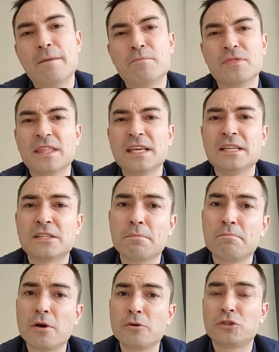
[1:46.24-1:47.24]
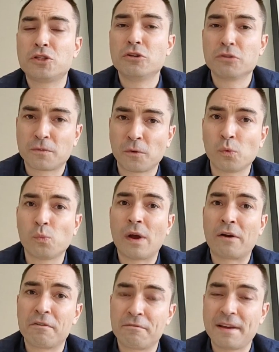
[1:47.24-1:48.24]
these are most useful
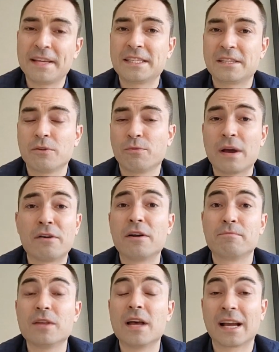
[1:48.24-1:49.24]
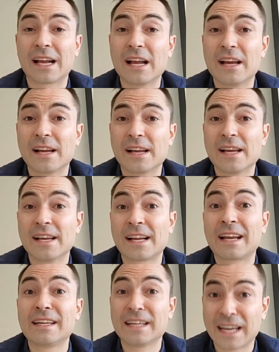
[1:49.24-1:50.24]
where a
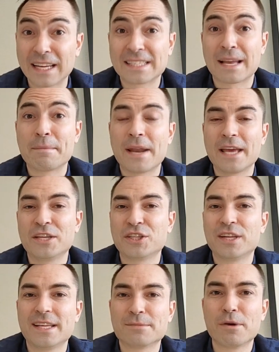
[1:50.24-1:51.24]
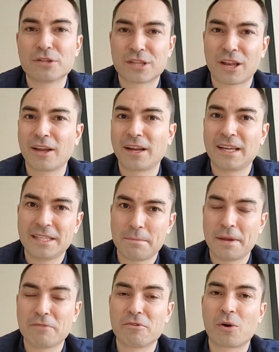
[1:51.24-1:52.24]
clinical examination is most likely to
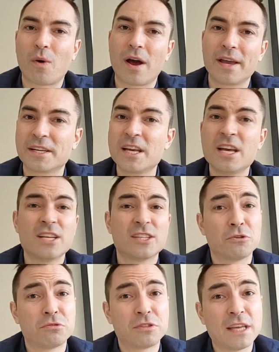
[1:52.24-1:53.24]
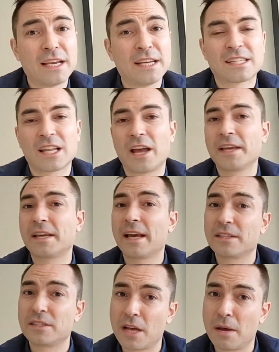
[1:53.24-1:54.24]
be required. So things like
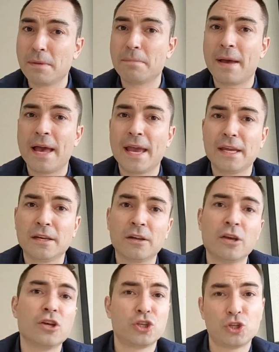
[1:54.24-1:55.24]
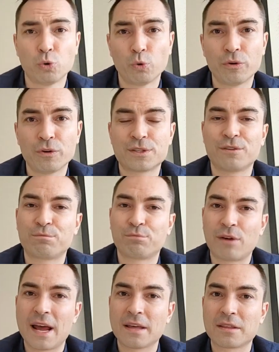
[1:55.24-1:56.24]
tummy pain, shortness of
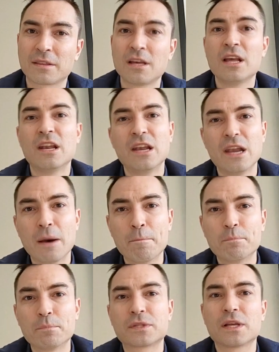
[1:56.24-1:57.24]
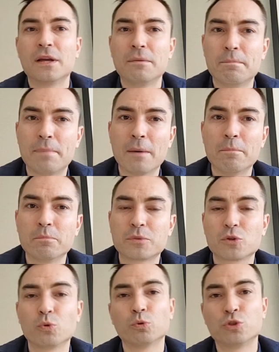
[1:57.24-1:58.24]
breath, lumps and
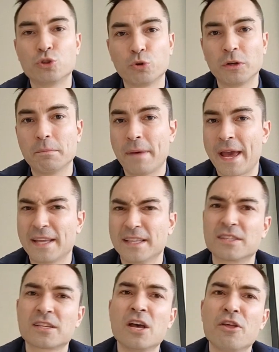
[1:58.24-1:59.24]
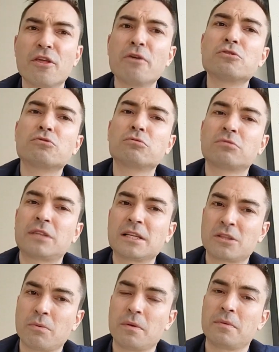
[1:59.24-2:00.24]
bumps or joint pains, those are all things
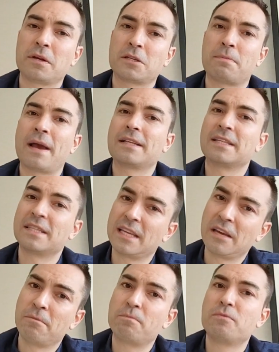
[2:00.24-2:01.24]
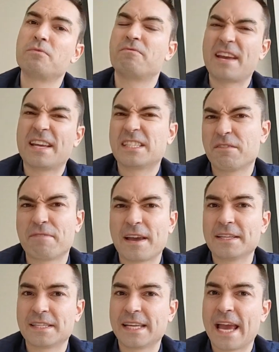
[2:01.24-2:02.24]
that we would expect to see
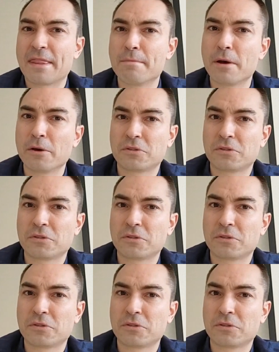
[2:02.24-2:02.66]
face-to-face to get the most